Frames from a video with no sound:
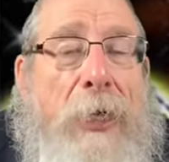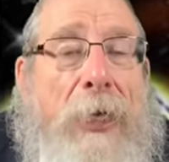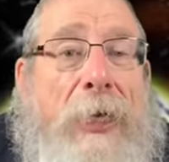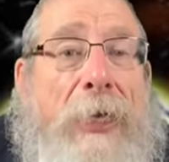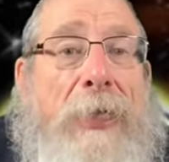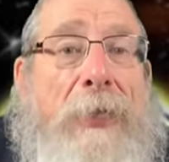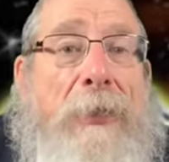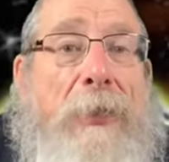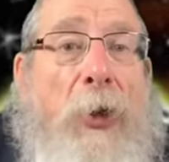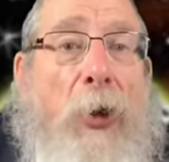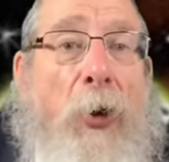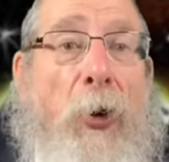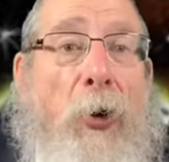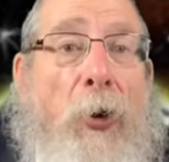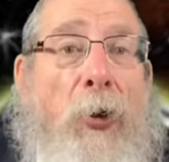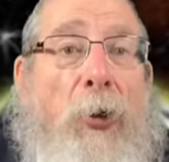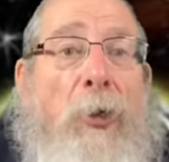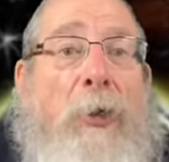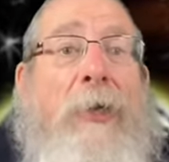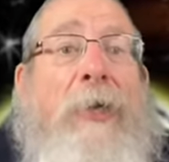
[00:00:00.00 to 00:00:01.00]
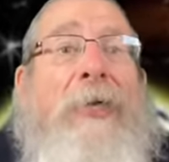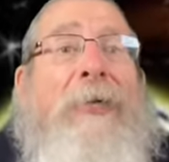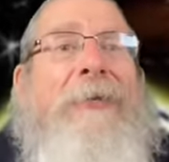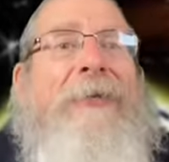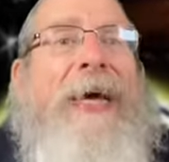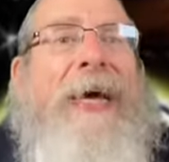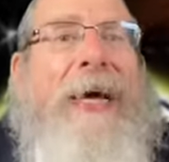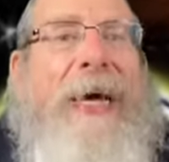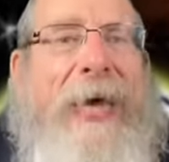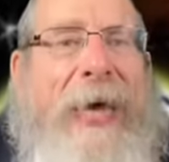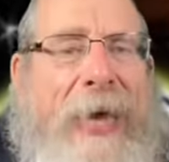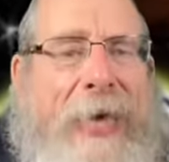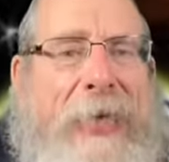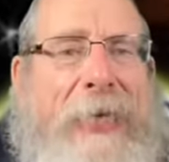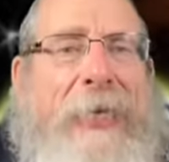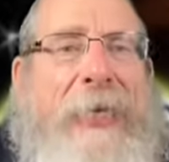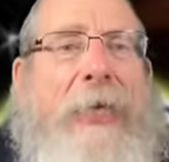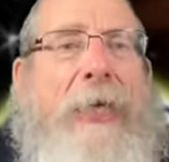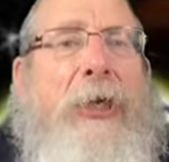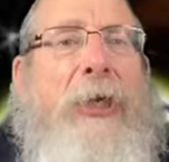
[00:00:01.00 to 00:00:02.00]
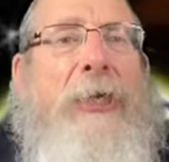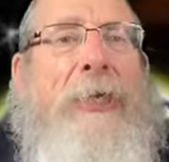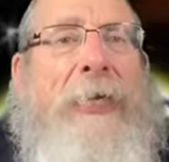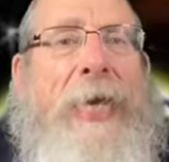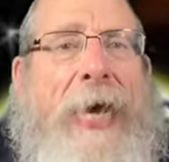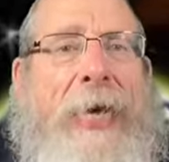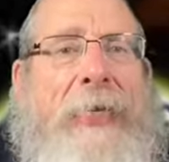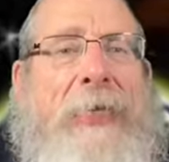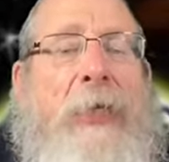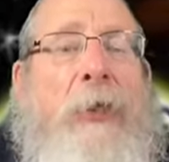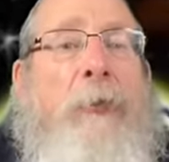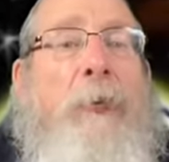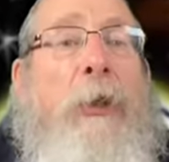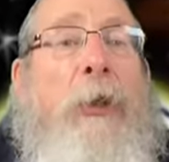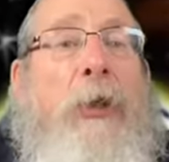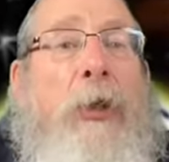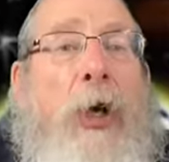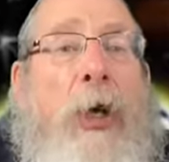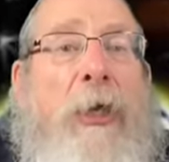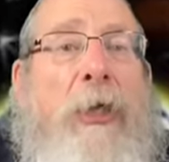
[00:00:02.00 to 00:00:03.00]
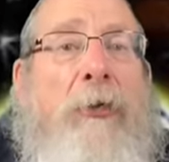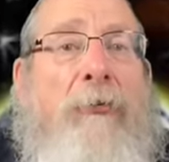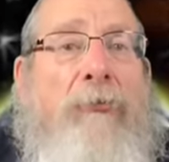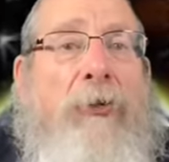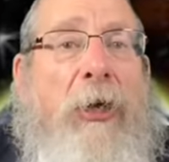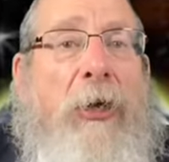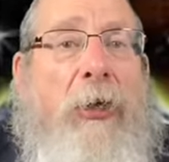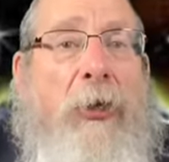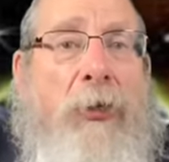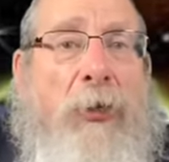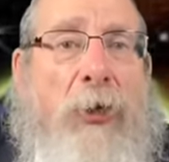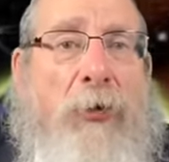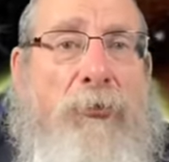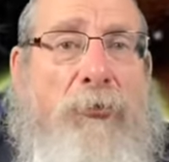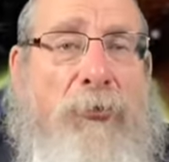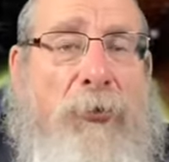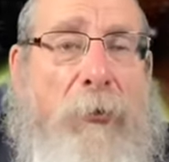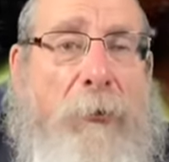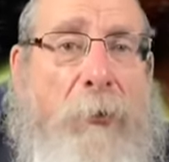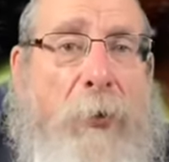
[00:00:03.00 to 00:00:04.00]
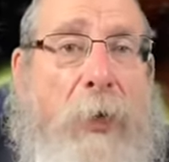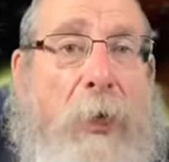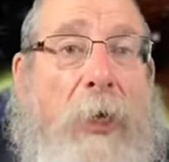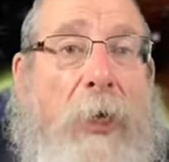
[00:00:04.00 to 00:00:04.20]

is all directly connected with Kodesh HaKadoshim,